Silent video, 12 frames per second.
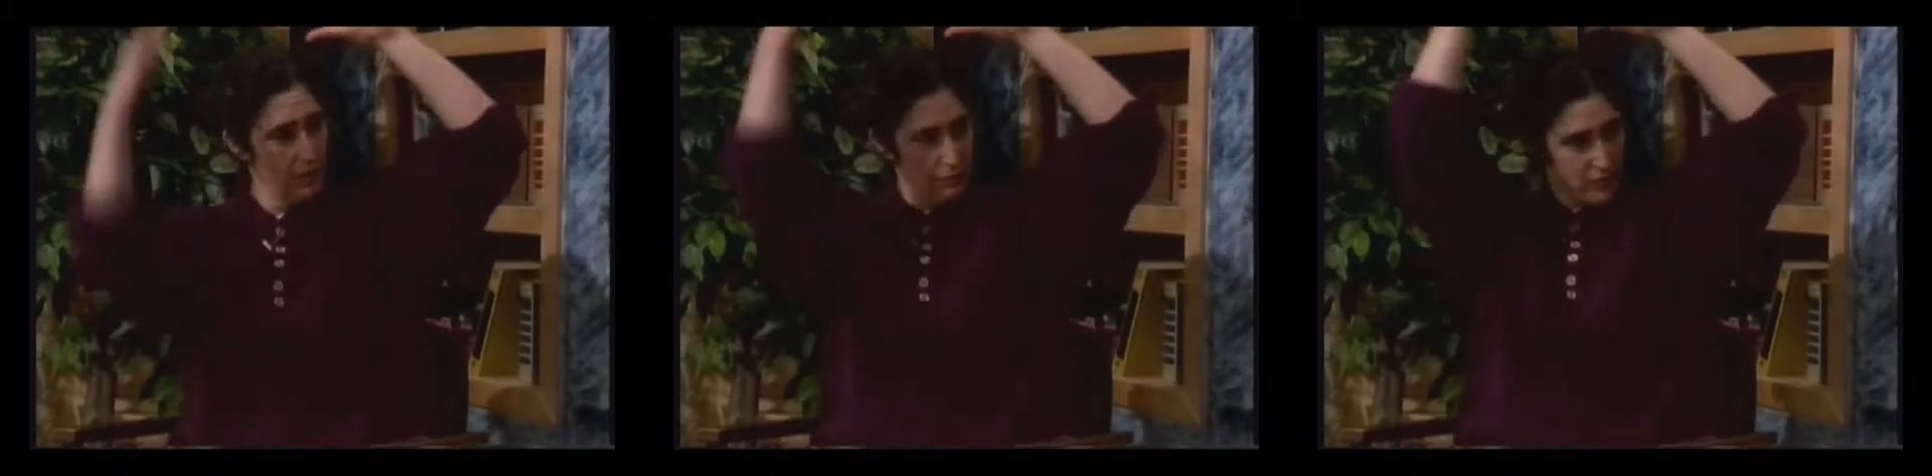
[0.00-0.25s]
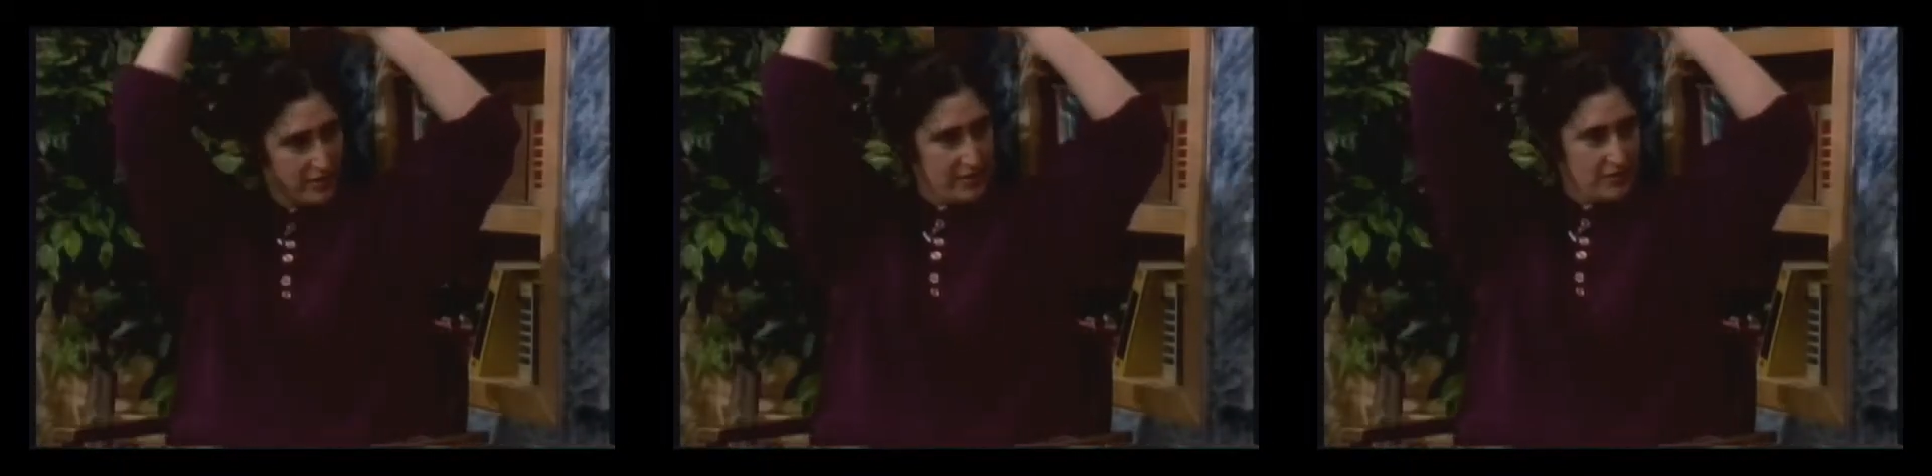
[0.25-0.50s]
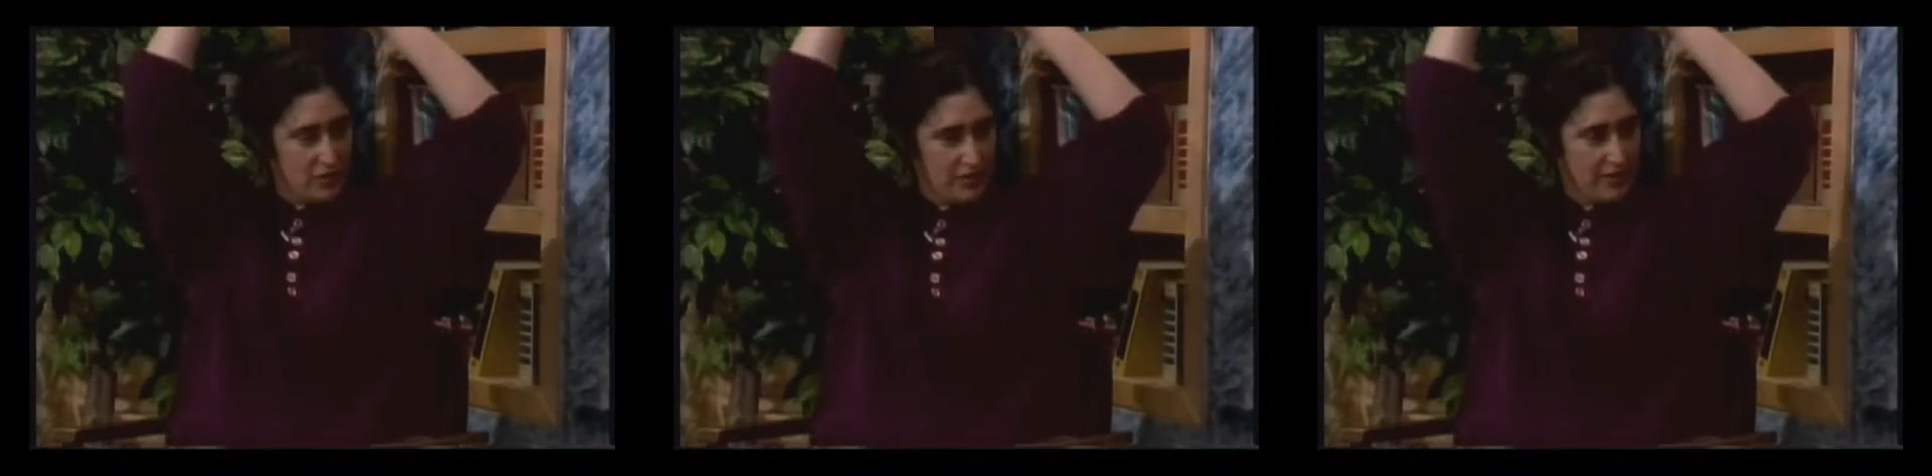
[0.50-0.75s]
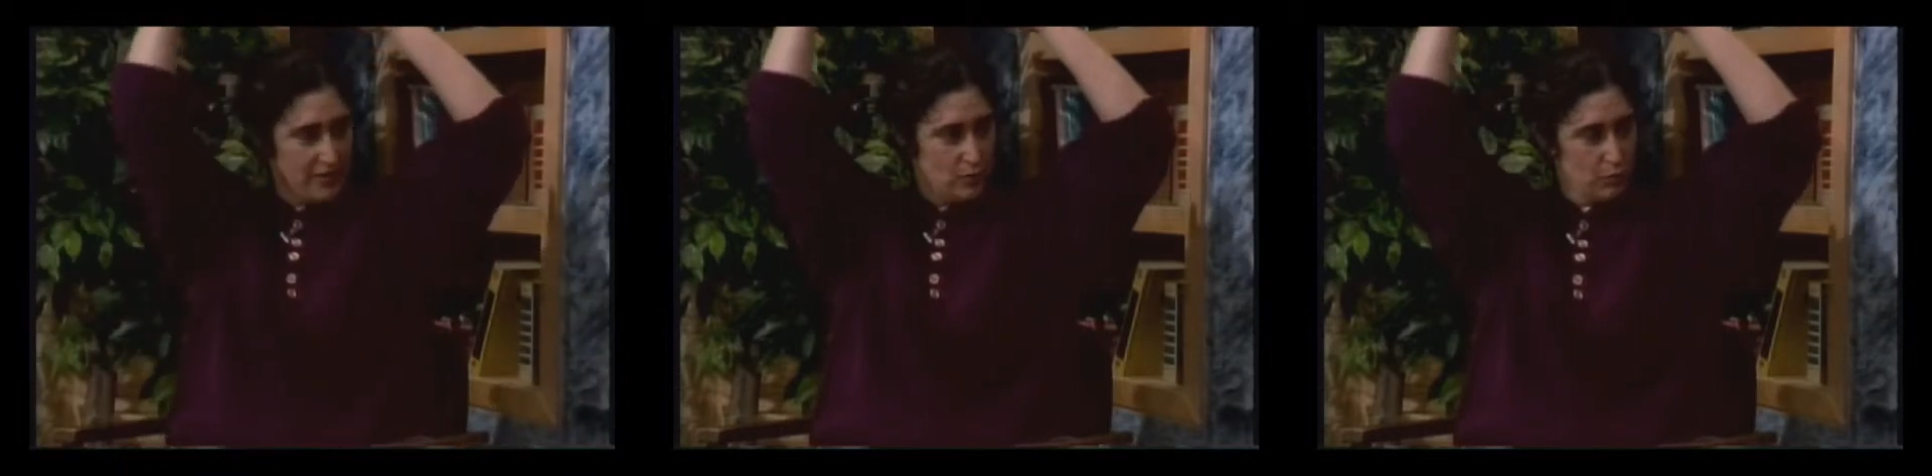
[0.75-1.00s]
those thistle
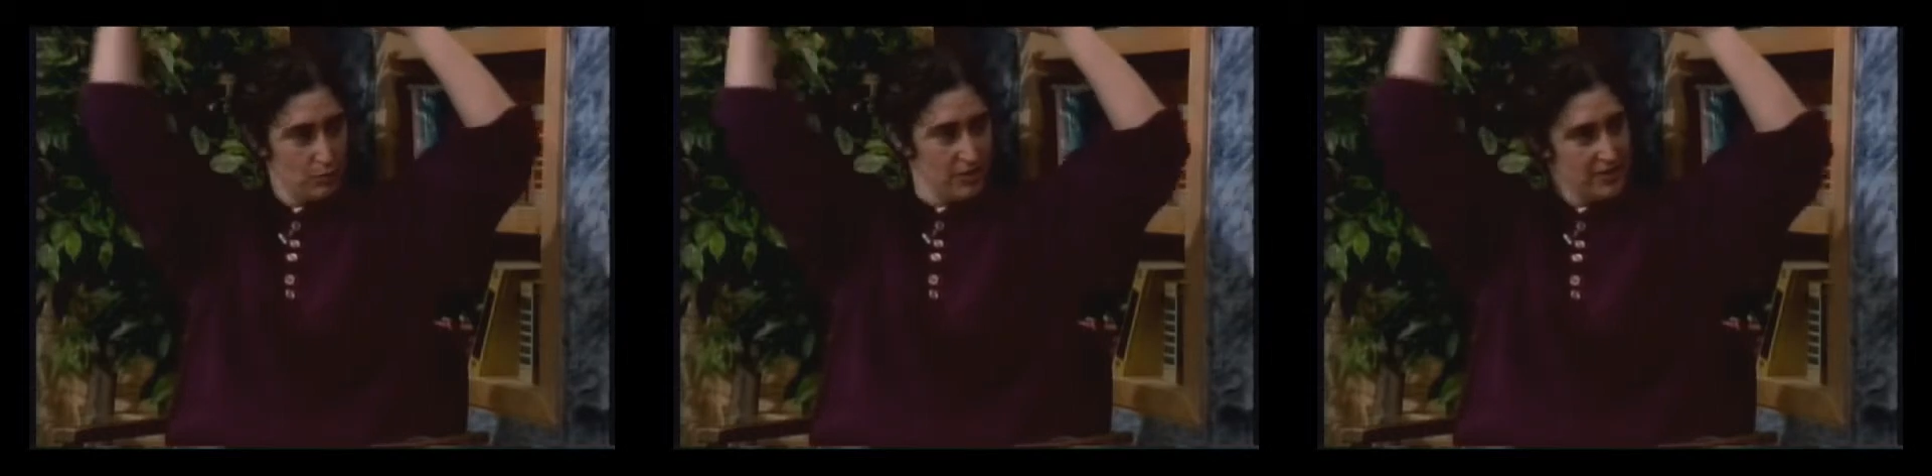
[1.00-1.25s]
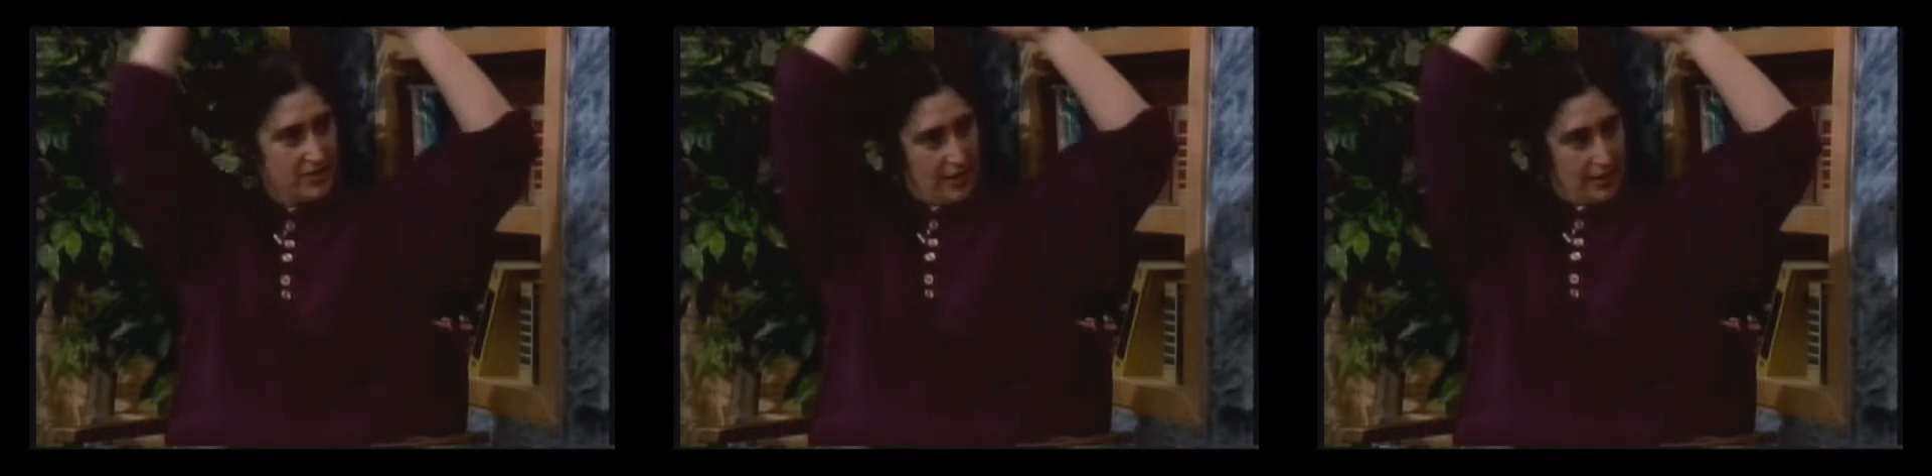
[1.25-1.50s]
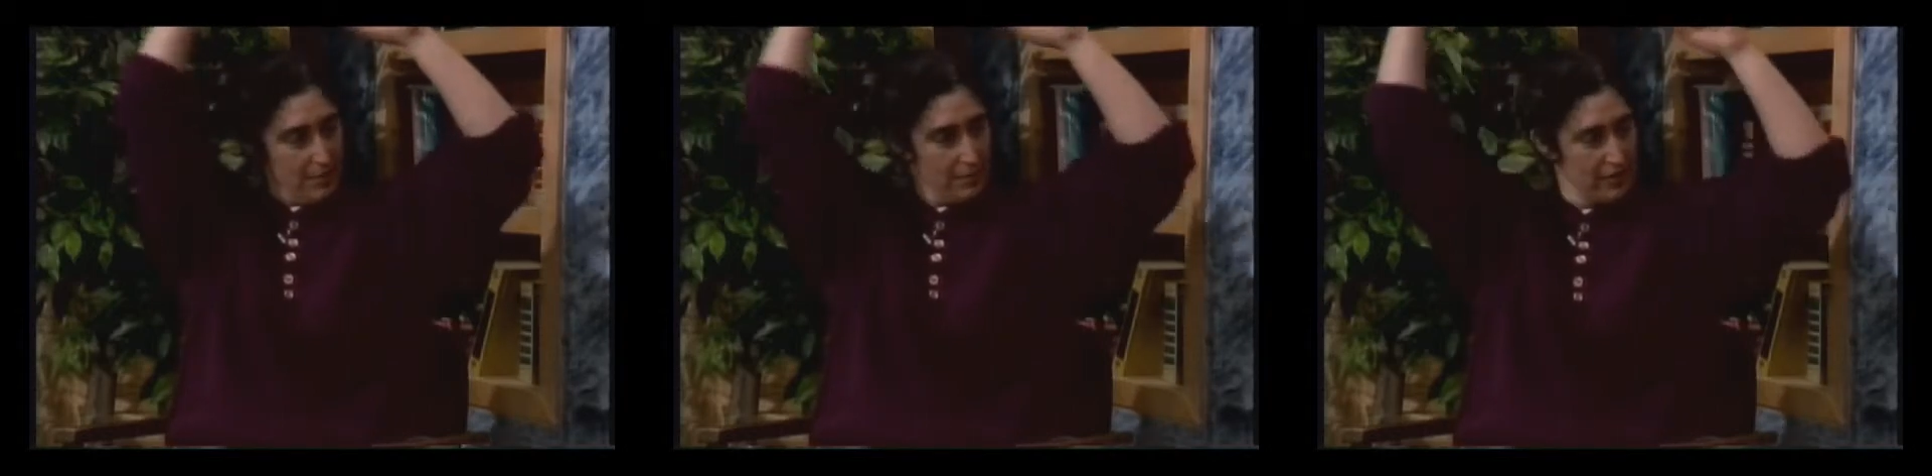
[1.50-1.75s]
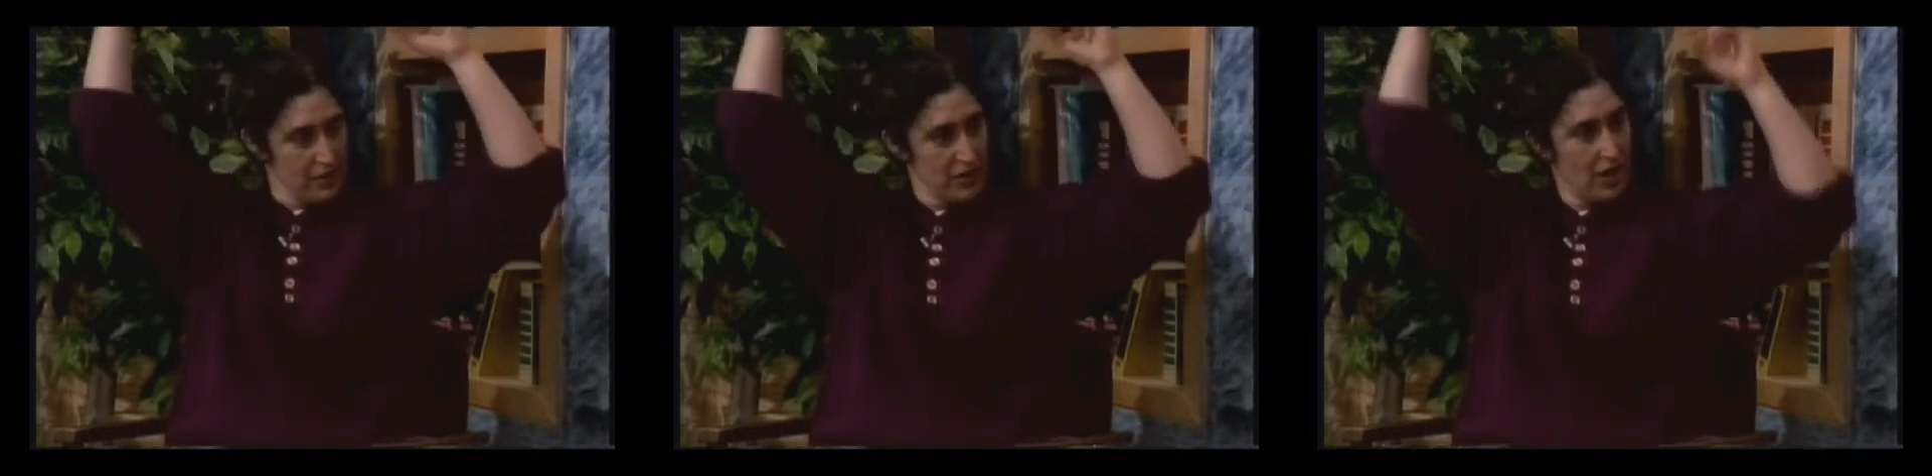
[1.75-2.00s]
seeds will be stuck up
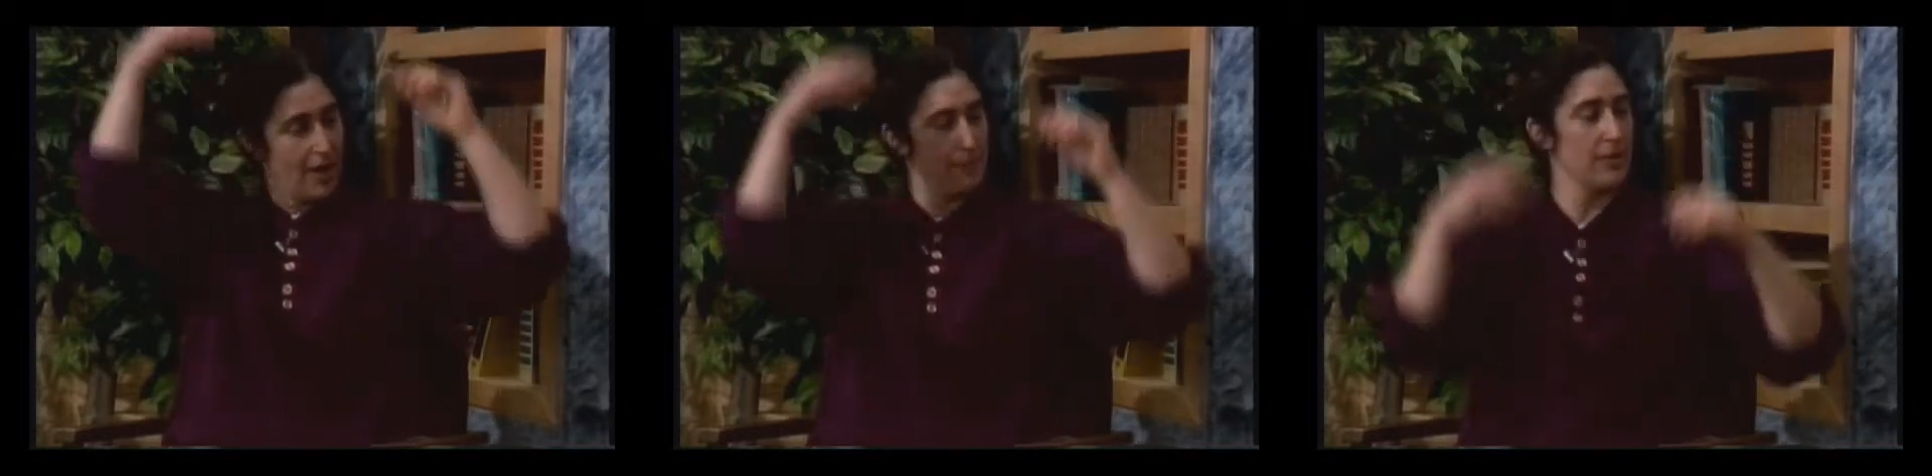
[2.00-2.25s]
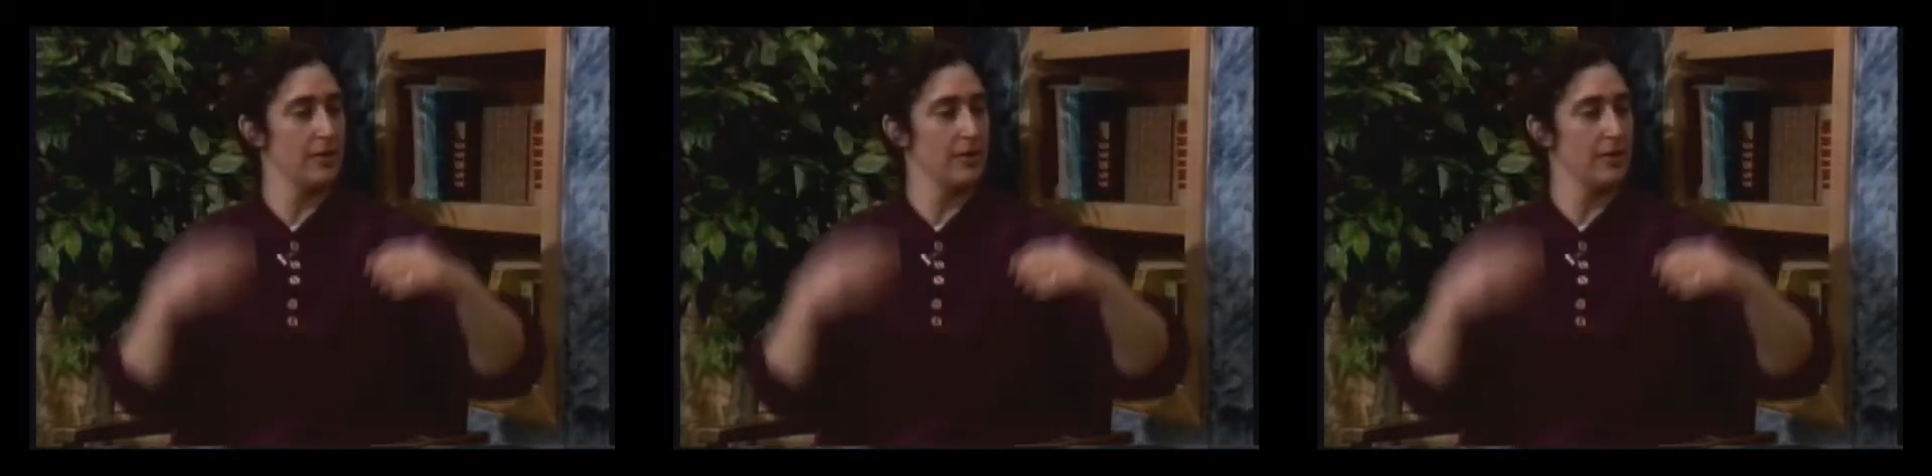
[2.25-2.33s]
on the top,